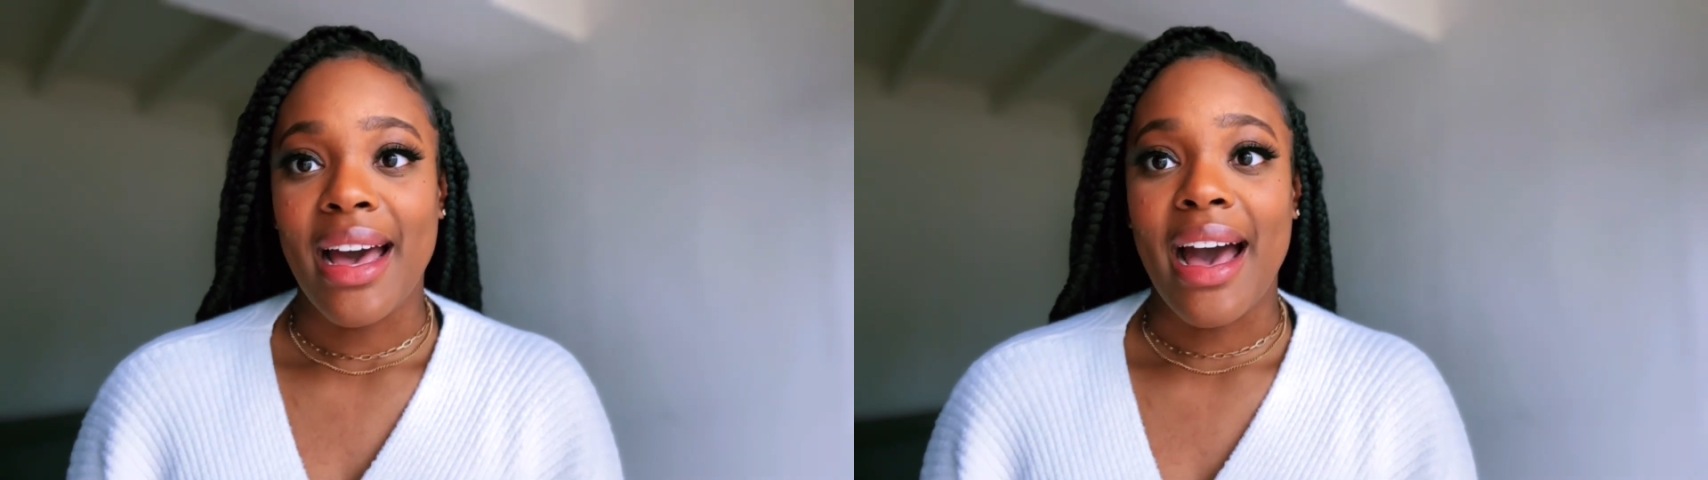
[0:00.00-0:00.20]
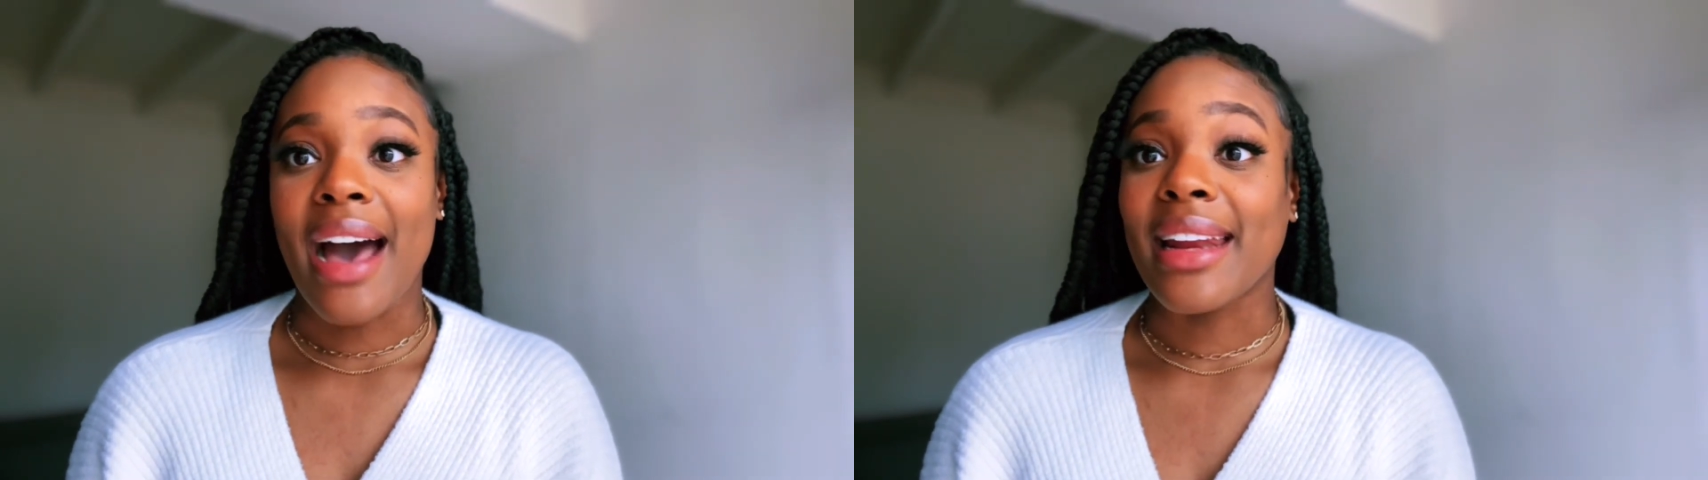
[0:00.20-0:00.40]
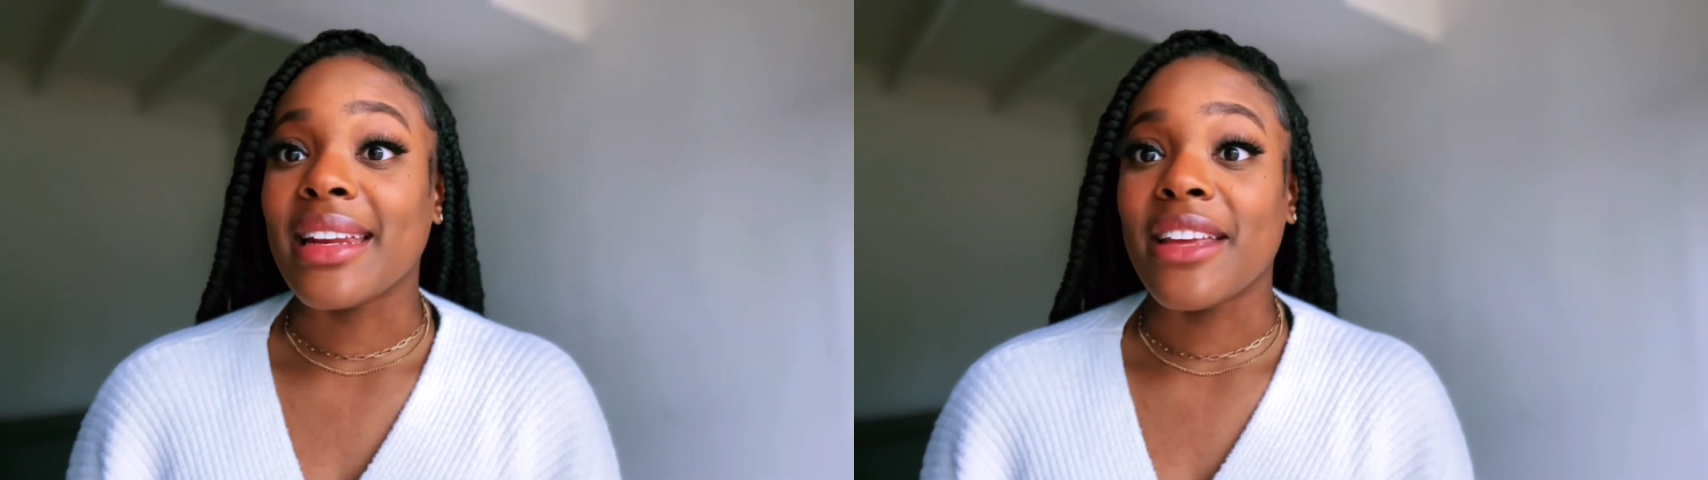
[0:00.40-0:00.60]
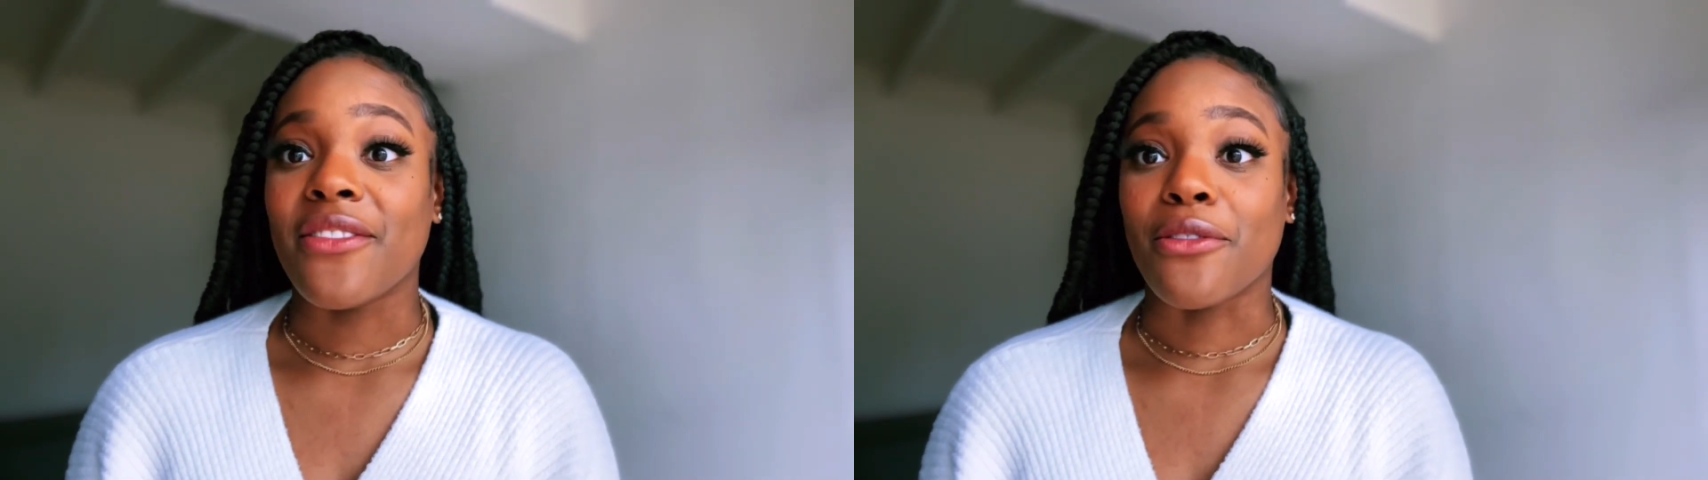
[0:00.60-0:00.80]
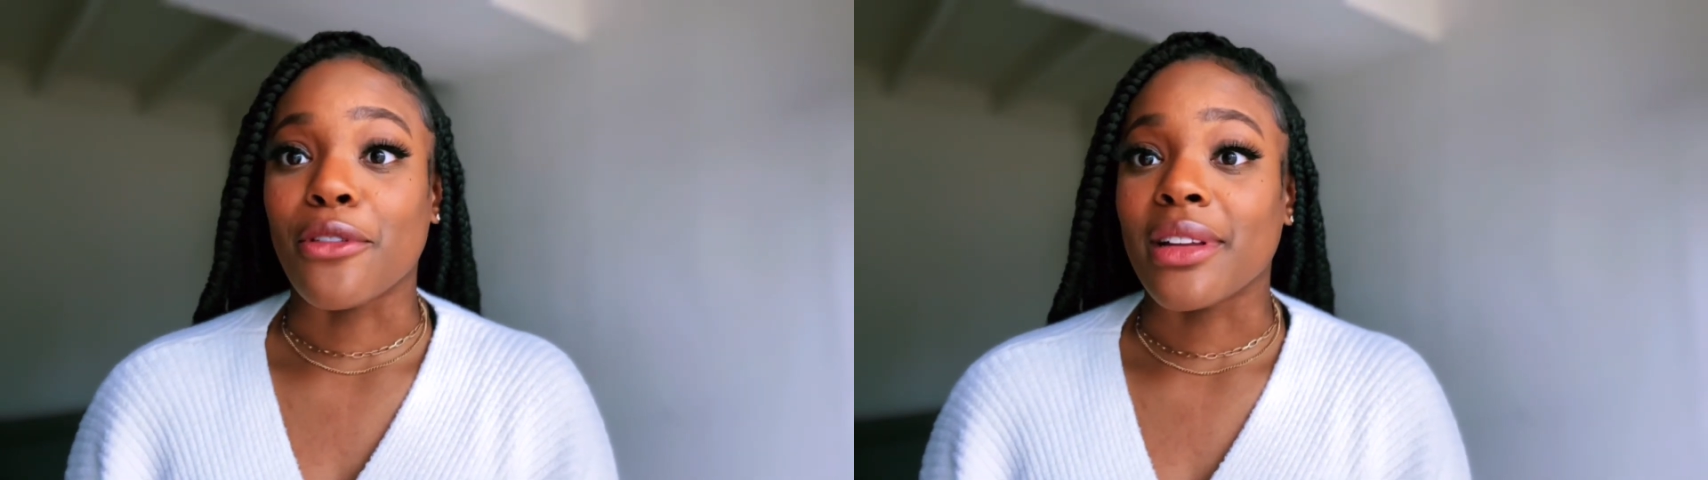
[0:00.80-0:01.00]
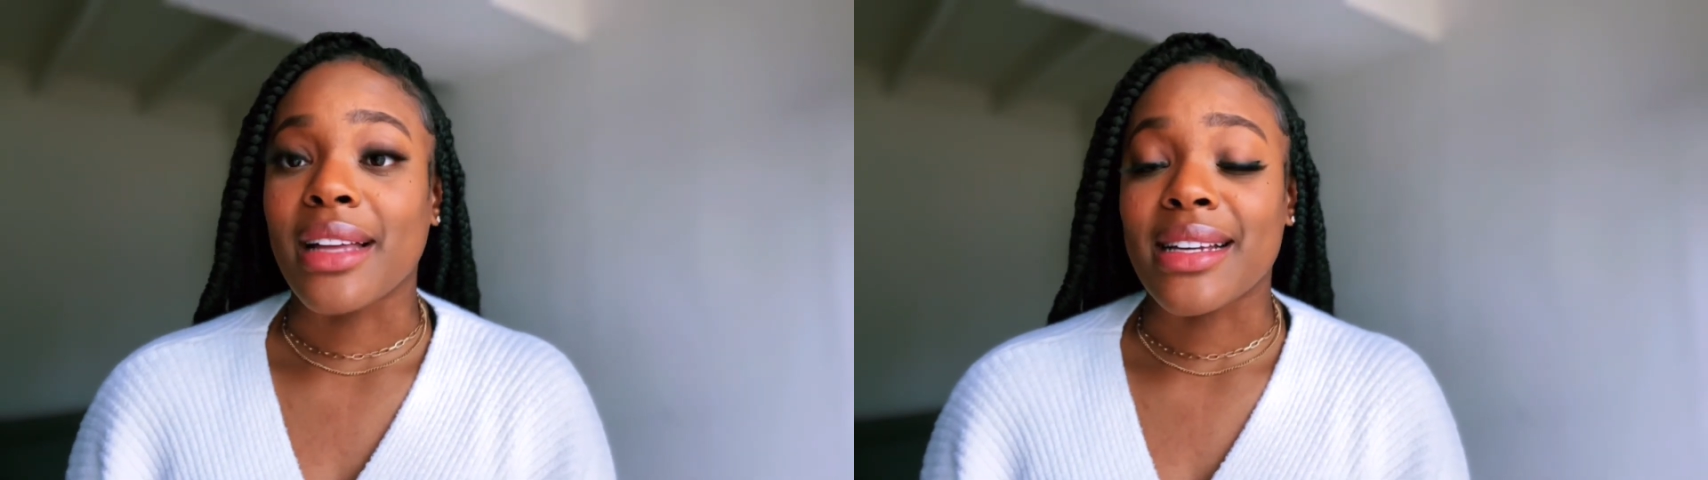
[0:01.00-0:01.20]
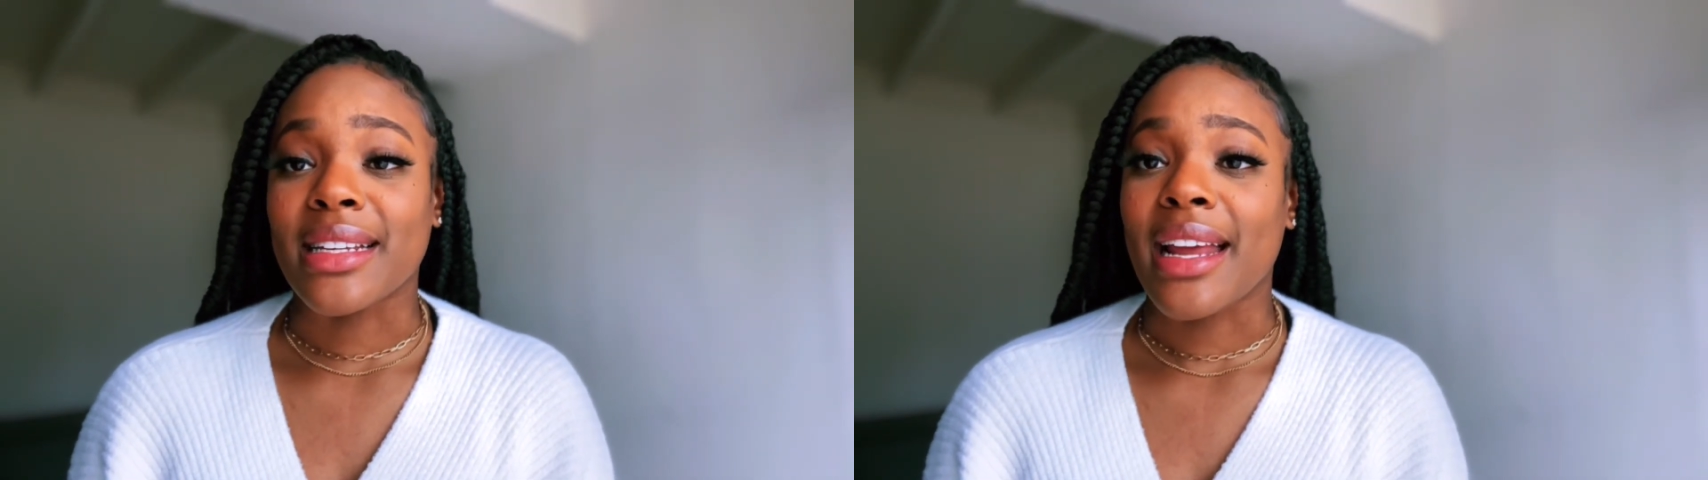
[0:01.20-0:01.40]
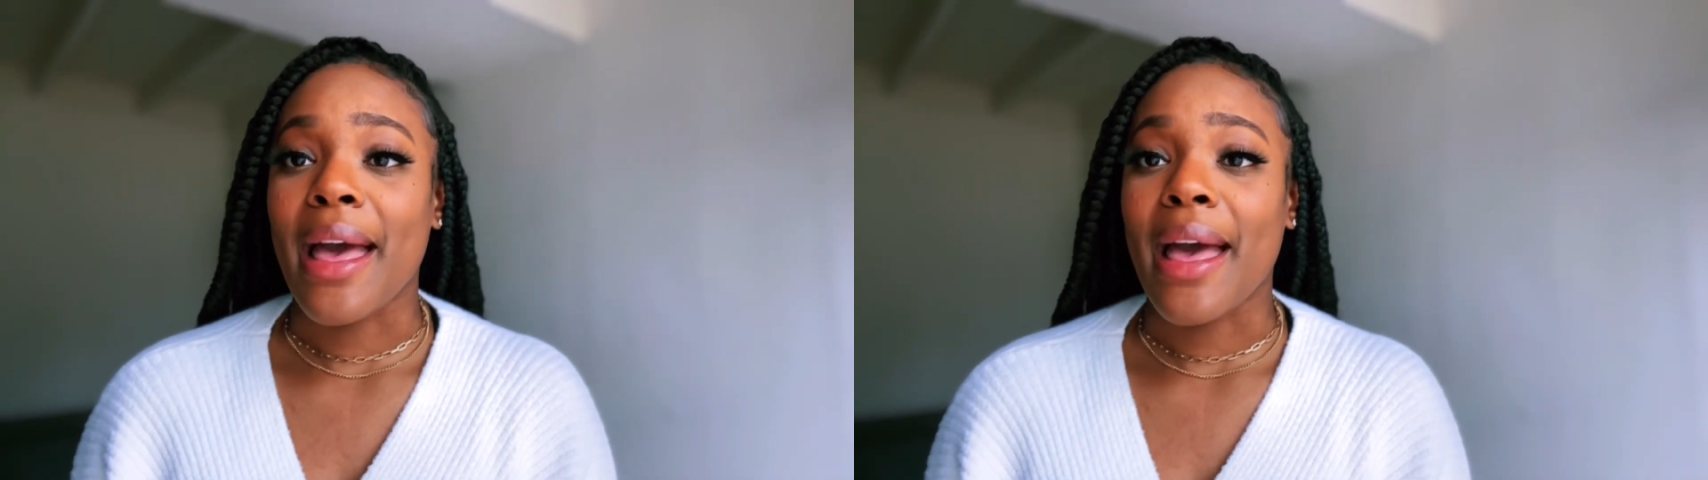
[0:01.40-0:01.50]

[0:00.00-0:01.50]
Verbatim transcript: I didn't even realize that I